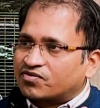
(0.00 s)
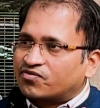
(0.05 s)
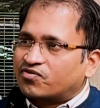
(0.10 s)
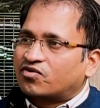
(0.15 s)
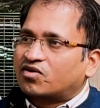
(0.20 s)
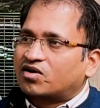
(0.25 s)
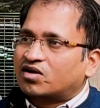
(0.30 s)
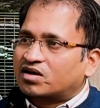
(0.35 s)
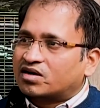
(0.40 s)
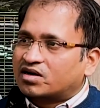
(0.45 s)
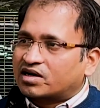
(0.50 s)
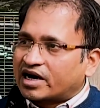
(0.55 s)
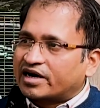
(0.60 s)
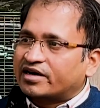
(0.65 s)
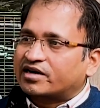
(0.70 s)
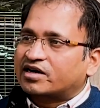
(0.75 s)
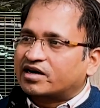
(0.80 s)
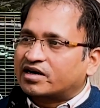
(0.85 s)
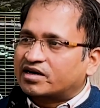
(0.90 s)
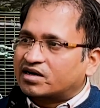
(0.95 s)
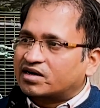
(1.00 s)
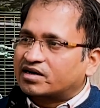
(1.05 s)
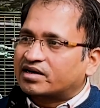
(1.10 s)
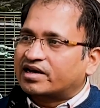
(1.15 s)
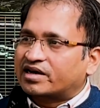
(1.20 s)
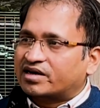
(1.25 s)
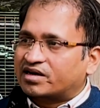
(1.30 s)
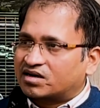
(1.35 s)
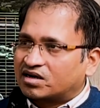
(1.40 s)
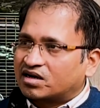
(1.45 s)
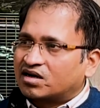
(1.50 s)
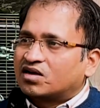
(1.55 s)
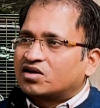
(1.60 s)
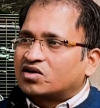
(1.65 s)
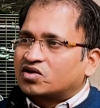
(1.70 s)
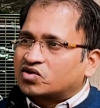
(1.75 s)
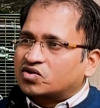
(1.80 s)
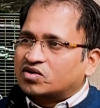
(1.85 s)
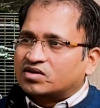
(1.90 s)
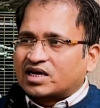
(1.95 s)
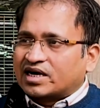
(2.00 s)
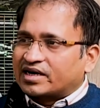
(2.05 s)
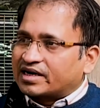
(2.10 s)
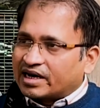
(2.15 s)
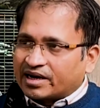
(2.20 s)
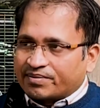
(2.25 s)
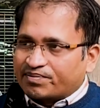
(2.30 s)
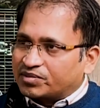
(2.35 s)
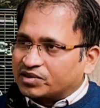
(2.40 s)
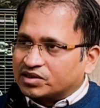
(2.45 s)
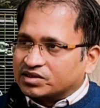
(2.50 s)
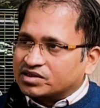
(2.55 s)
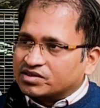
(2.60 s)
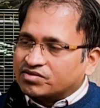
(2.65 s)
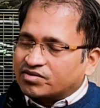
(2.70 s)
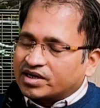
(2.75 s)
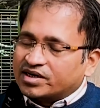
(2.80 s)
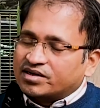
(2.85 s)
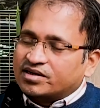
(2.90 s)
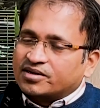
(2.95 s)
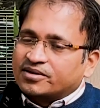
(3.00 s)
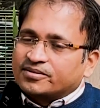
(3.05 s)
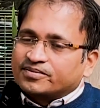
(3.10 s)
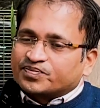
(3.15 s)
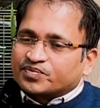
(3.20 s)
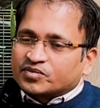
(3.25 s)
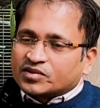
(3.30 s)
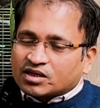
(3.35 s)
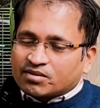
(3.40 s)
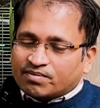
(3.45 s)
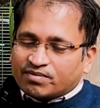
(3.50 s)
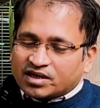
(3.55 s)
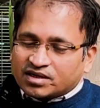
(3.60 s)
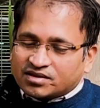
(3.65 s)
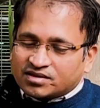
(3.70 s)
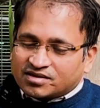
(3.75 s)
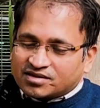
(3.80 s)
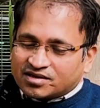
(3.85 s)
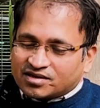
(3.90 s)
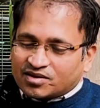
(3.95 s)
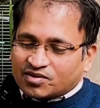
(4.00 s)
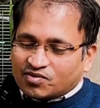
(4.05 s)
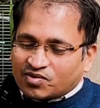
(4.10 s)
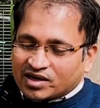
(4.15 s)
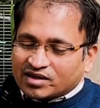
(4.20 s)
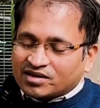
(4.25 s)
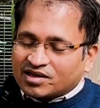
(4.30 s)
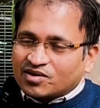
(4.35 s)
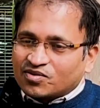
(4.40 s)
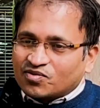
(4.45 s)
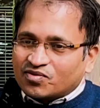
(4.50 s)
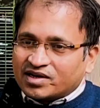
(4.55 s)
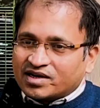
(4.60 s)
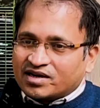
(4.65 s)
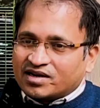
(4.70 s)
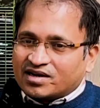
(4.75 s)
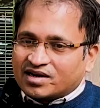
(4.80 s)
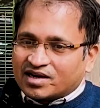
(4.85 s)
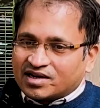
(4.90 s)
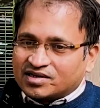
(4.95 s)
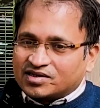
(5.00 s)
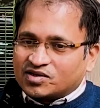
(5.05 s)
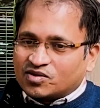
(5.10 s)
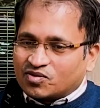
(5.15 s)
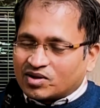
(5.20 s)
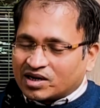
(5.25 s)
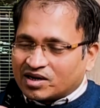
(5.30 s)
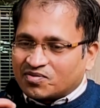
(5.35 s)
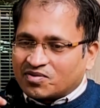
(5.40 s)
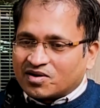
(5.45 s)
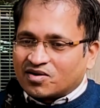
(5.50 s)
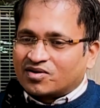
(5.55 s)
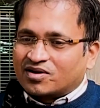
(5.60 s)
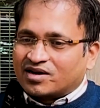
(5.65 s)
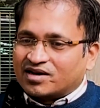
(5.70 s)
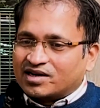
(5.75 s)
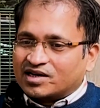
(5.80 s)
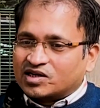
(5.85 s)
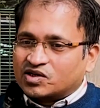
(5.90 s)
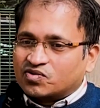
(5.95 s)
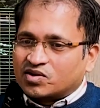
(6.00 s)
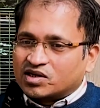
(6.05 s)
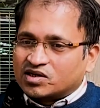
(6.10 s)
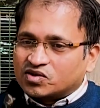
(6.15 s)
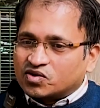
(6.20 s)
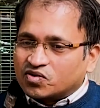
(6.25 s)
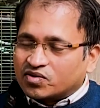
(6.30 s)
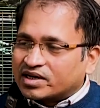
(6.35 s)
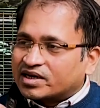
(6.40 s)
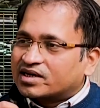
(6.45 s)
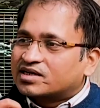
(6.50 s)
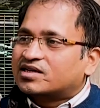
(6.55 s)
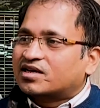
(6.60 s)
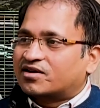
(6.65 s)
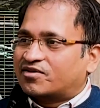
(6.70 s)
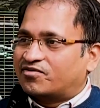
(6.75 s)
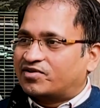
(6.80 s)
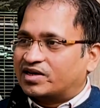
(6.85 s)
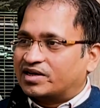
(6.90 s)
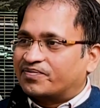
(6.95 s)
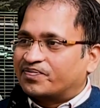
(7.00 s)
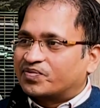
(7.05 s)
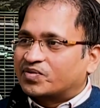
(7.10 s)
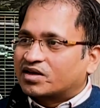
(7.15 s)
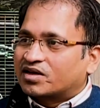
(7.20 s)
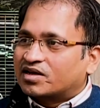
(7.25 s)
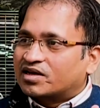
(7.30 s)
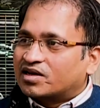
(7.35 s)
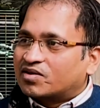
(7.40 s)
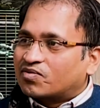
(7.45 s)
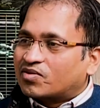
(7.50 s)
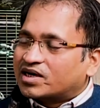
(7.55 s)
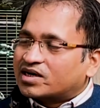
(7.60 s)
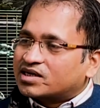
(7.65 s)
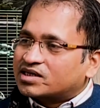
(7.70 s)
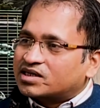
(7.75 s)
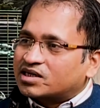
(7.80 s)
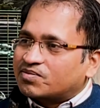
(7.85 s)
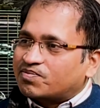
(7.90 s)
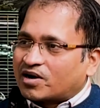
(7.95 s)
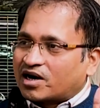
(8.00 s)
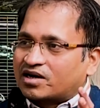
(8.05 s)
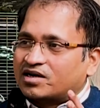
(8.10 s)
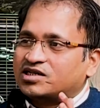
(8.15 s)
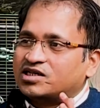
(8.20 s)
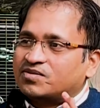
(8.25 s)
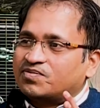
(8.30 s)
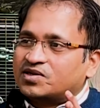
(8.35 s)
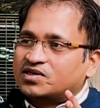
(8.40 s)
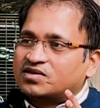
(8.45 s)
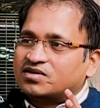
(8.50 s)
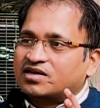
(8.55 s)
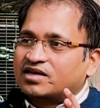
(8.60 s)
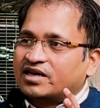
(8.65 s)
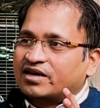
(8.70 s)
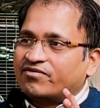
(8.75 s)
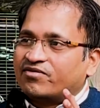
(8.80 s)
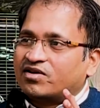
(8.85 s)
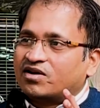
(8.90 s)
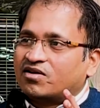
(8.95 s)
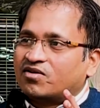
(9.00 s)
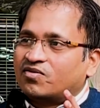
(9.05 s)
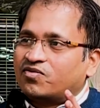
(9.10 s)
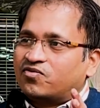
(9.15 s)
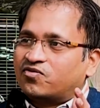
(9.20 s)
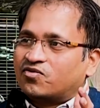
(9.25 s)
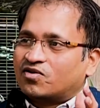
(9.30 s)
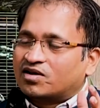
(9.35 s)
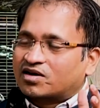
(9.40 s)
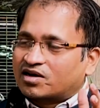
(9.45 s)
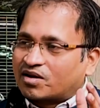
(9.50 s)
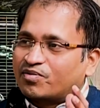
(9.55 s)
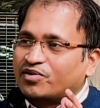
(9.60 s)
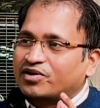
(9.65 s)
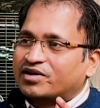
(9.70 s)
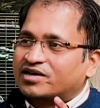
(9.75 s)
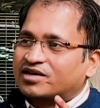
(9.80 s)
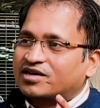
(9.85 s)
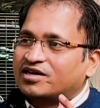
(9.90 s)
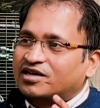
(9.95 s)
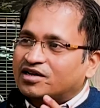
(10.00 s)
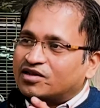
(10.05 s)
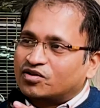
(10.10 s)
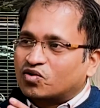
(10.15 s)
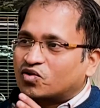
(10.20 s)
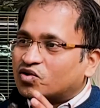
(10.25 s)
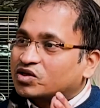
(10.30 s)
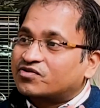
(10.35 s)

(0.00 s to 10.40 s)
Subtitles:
for antenatal care. So that happens, right? But one thing we realized, so one of our colleagues was doing a survey. What is the participation level of community in those